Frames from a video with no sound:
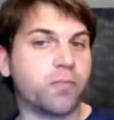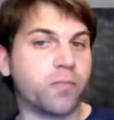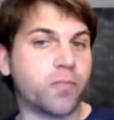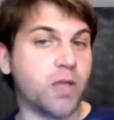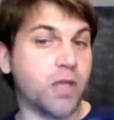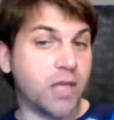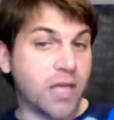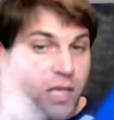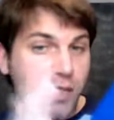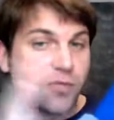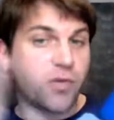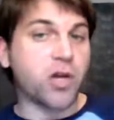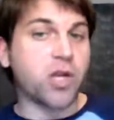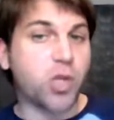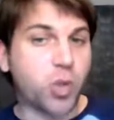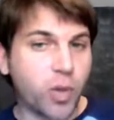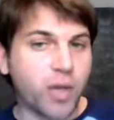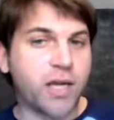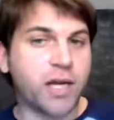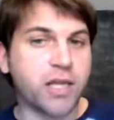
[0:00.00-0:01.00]
it gets very
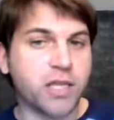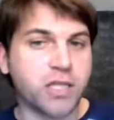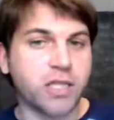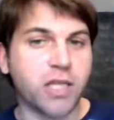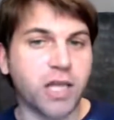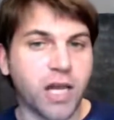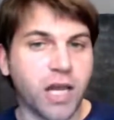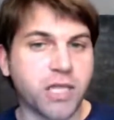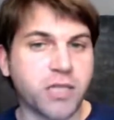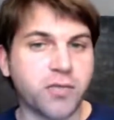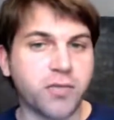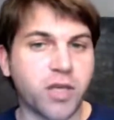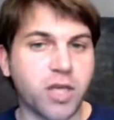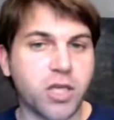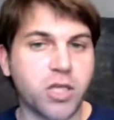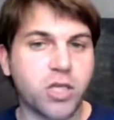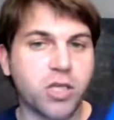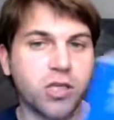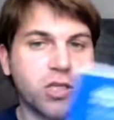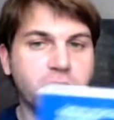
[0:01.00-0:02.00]
quickly to the
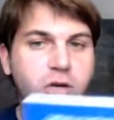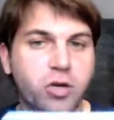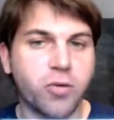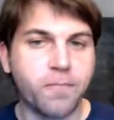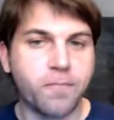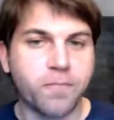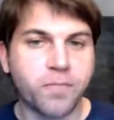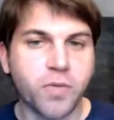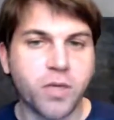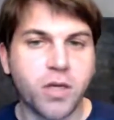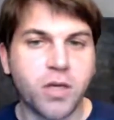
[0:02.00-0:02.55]
classification theorem,